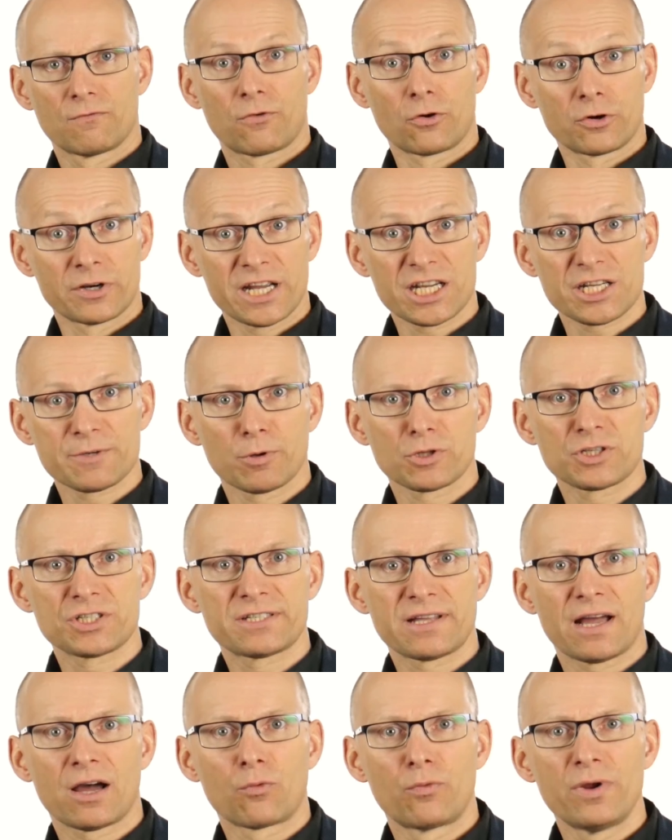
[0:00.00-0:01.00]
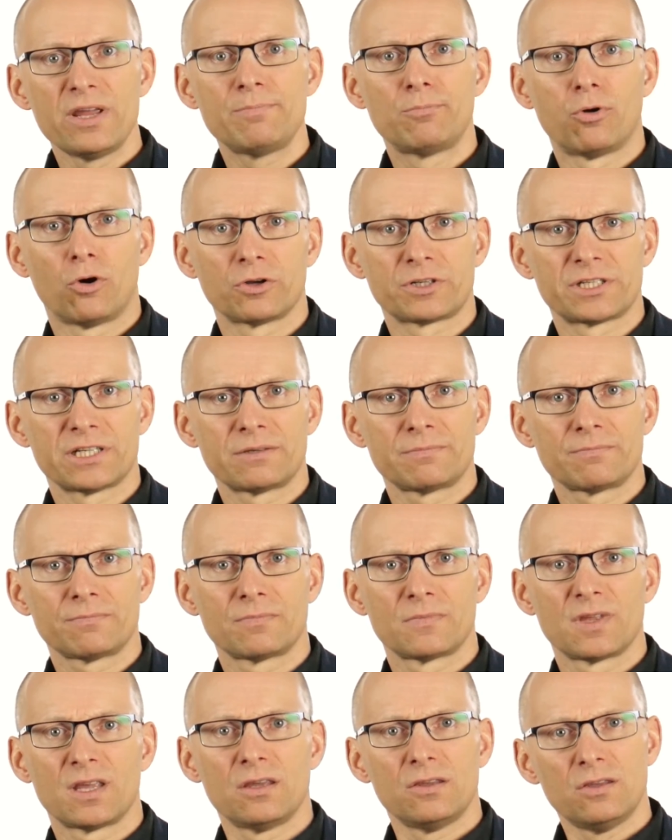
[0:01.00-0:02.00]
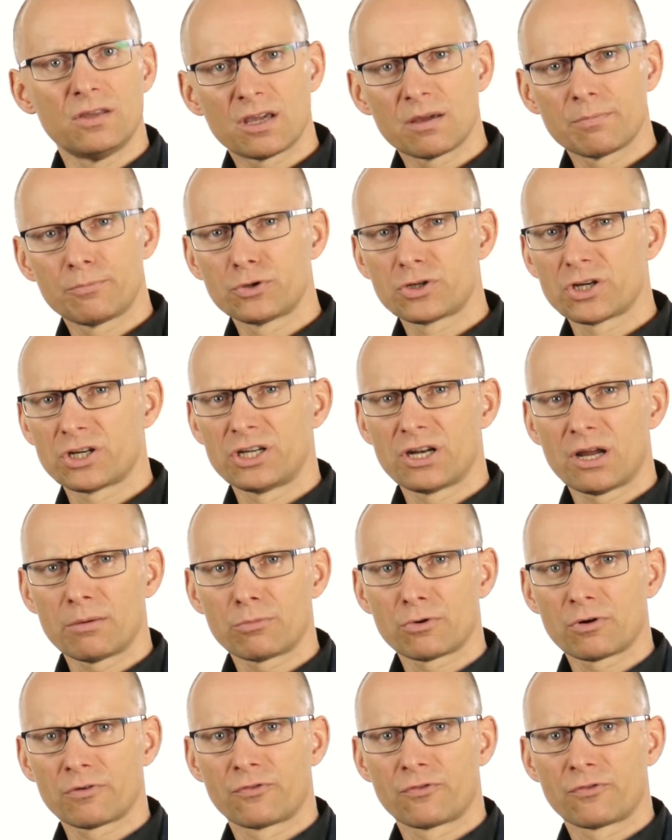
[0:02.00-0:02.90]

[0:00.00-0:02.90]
For dashboard-style reporting, you can put a number